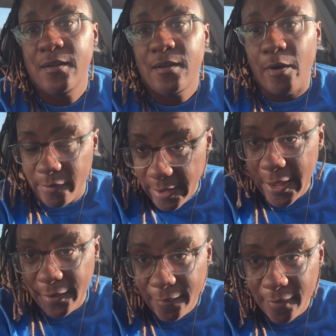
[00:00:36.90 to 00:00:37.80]

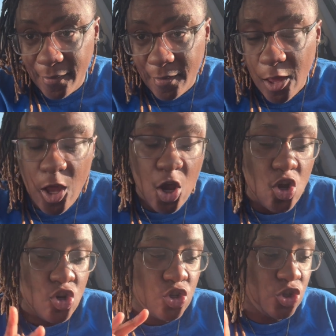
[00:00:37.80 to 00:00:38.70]
Okay?
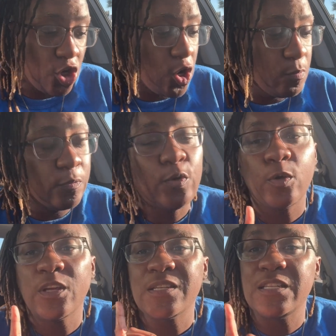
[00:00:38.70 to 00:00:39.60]
So before
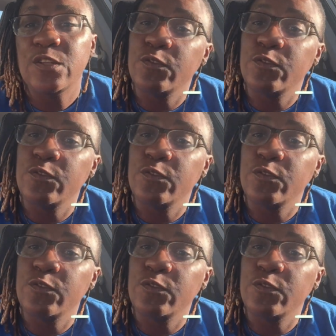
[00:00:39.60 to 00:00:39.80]
you get to this